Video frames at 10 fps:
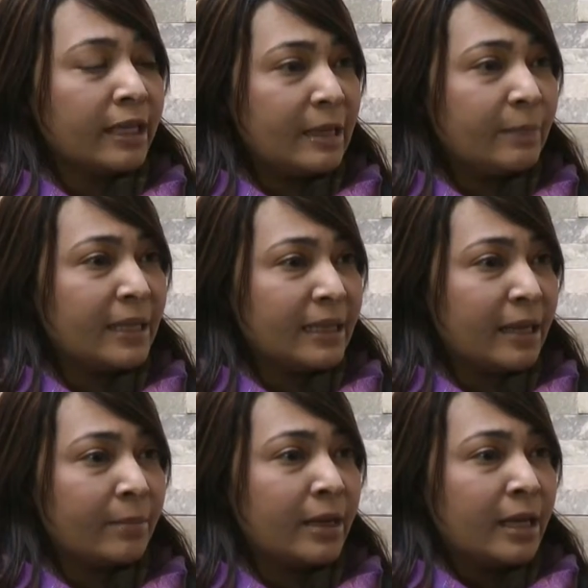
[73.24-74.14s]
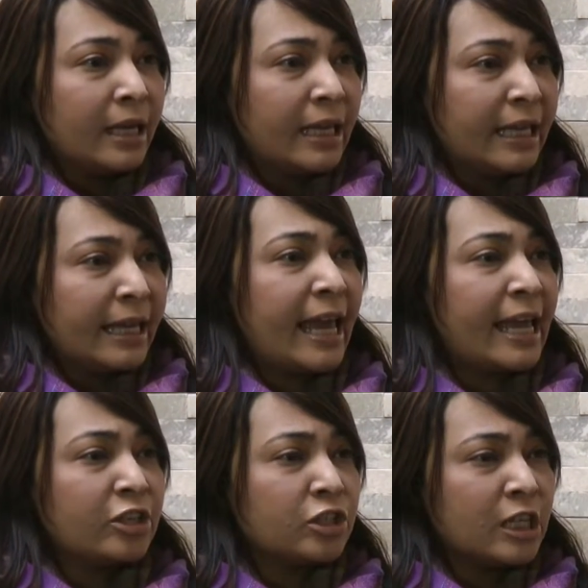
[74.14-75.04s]
keeping them
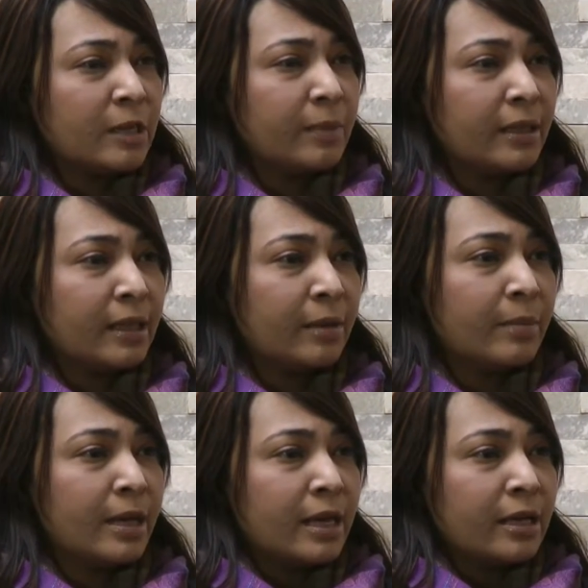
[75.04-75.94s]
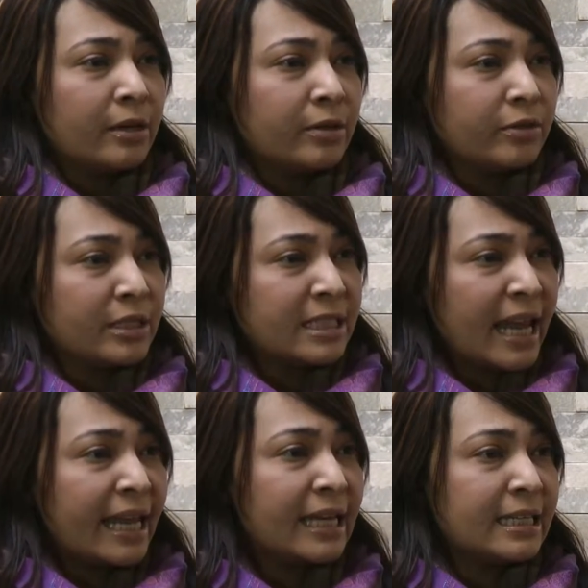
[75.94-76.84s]
engaged, keeping them
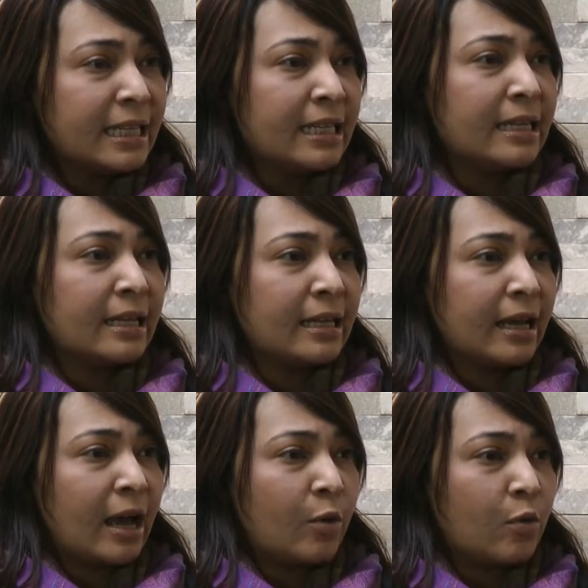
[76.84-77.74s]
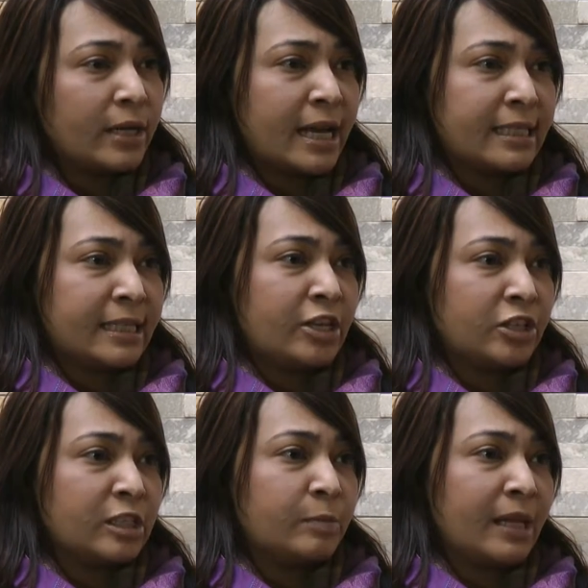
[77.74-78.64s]
retained in our
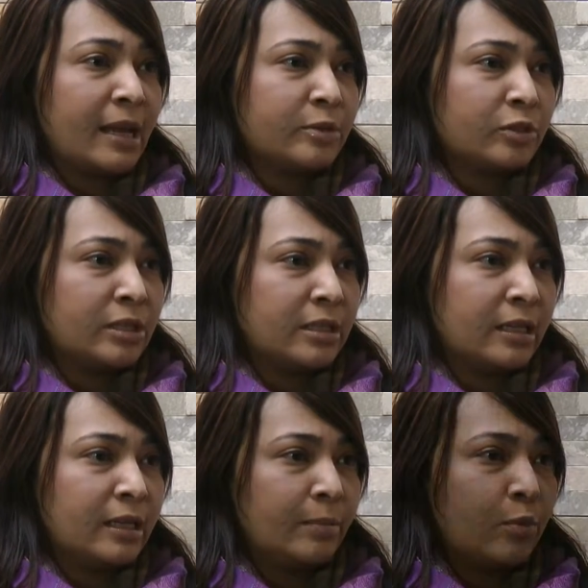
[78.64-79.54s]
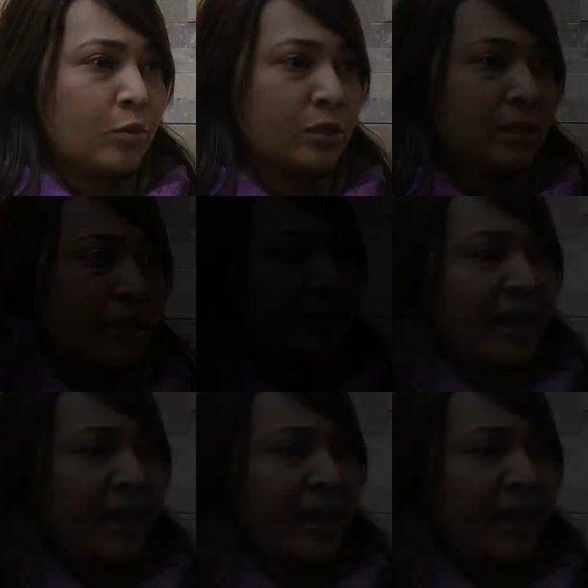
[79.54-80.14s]
organizations becomes critically important.